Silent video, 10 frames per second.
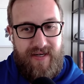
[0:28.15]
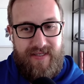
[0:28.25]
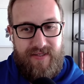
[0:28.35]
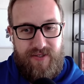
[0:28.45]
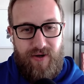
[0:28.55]

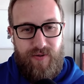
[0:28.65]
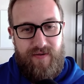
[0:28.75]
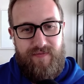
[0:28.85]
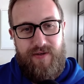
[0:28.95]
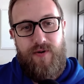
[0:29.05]
And so
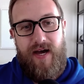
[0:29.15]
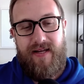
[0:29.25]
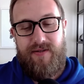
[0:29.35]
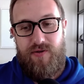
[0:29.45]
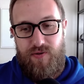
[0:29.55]
if you
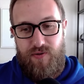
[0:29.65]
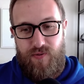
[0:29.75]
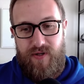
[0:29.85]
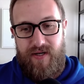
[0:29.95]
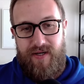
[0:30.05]
had
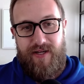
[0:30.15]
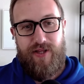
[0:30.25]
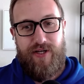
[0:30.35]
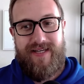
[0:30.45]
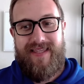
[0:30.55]
to
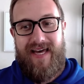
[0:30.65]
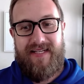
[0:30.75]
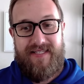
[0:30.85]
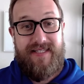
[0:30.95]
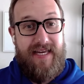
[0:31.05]
look at
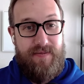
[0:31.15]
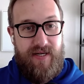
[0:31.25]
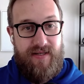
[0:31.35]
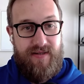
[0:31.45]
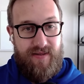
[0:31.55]
that
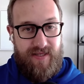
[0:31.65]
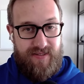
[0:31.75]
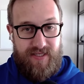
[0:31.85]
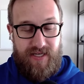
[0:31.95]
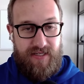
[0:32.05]
statement,
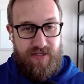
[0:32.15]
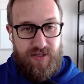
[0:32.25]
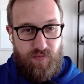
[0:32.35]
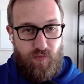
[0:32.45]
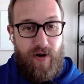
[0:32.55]
let's say
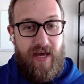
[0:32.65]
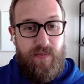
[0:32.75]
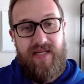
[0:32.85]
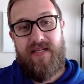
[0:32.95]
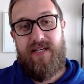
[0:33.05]
just red
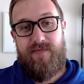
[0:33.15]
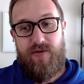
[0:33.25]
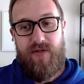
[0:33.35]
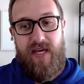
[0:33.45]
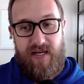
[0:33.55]
meat gives
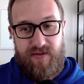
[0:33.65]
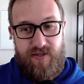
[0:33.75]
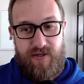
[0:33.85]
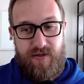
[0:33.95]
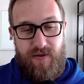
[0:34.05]
you
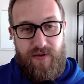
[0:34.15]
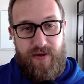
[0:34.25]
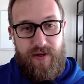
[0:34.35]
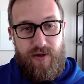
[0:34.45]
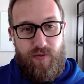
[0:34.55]
cancer,
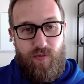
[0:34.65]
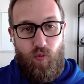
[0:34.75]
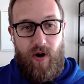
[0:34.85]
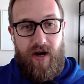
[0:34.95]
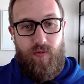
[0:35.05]

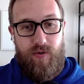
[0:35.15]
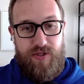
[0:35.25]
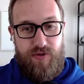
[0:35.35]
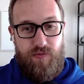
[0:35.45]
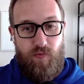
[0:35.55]
where
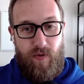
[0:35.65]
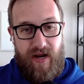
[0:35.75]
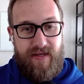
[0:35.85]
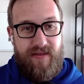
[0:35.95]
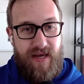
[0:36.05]
would you
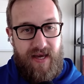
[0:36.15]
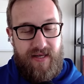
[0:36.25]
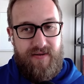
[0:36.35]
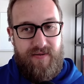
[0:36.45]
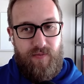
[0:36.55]
rank
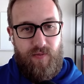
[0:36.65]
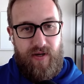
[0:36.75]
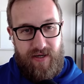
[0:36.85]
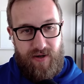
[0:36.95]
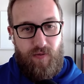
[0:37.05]
that
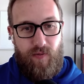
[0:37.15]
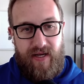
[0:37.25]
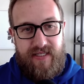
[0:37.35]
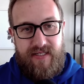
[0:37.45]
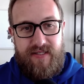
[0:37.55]
in our
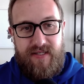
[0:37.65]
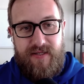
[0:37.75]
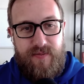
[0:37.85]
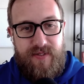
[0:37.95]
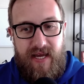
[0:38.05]
ranking
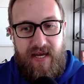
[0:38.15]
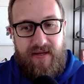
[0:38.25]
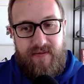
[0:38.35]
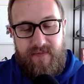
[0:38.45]
system today?